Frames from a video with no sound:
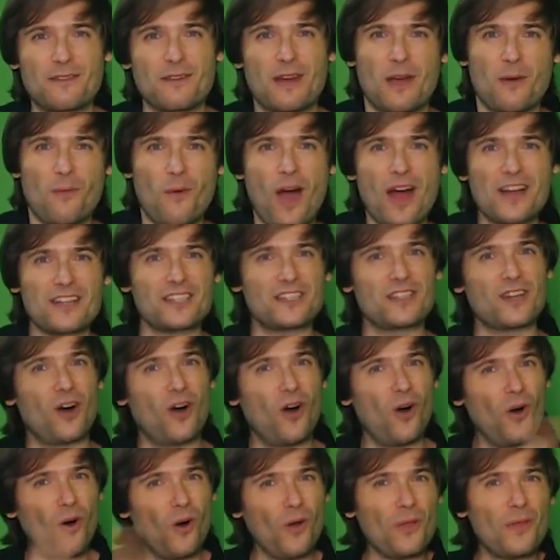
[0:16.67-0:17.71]
I watched the
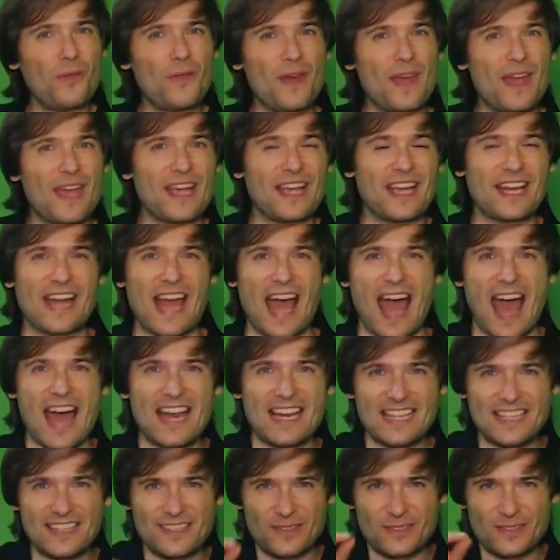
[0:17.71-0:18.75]
whole thing and
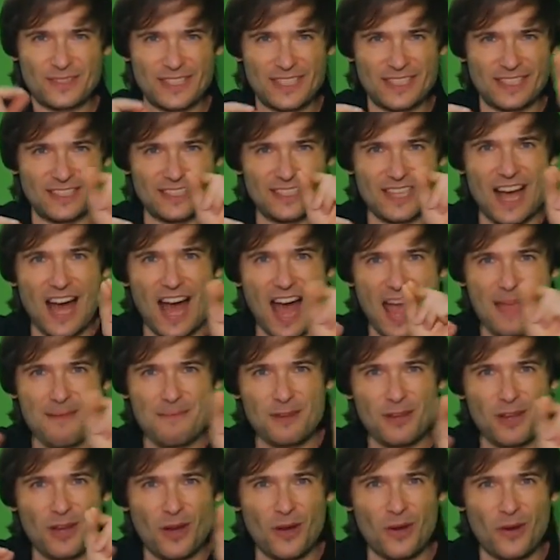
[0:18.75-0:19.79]
added those little time
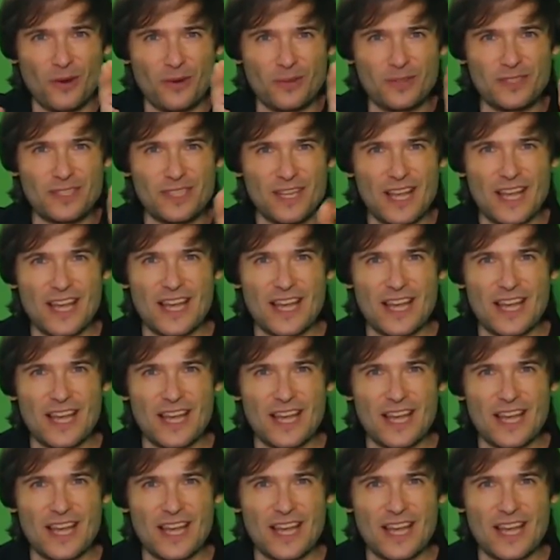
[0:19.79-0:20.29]
codes,